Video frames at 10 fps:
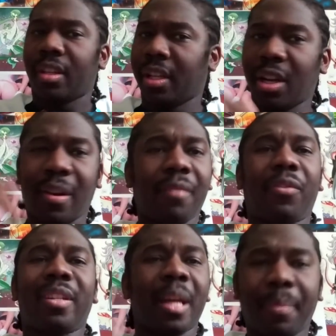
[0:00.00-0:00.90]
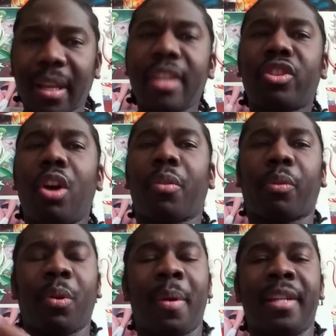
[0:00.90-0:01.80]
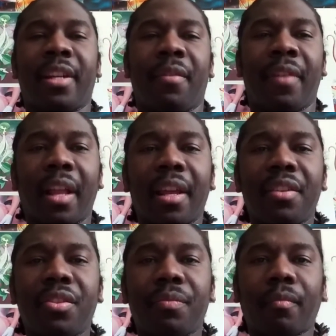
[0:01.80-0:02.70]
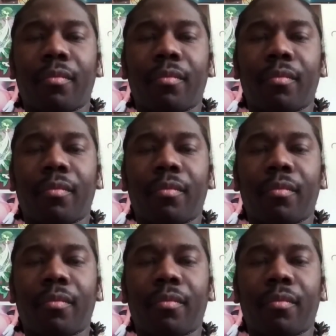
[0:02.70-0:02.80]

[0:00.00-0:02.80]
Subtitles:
You know what, for example, let's go through each of the villains.